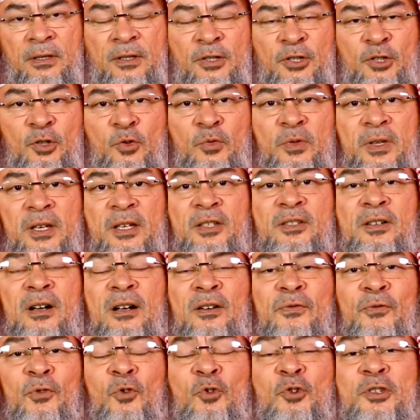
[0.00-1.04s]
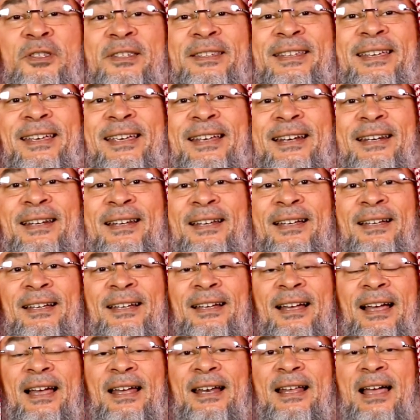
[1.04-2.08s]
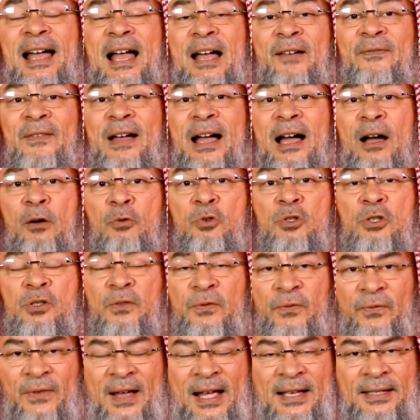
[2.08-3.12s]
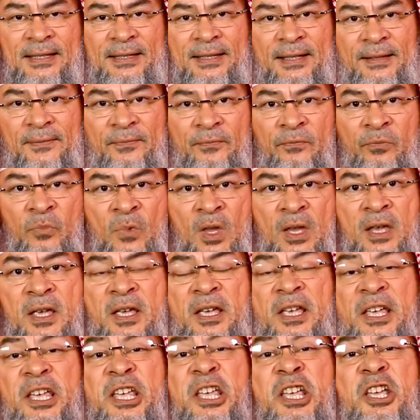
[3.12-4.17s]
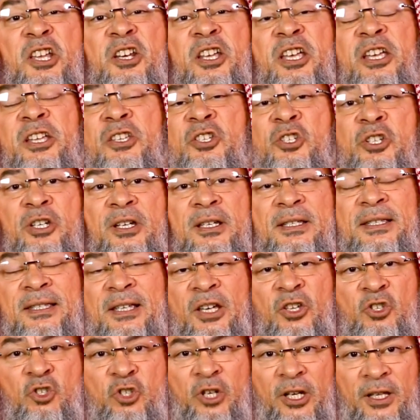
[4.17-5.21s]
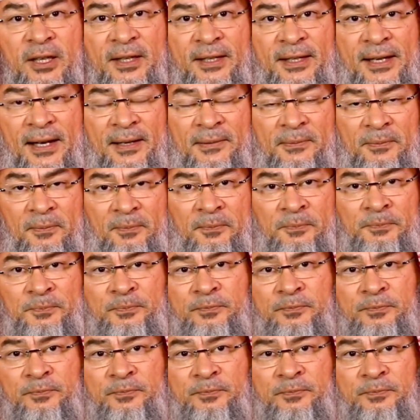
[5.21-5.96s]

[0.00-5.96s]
So these are 14 and a half hours of fasting. He reaches Jeddah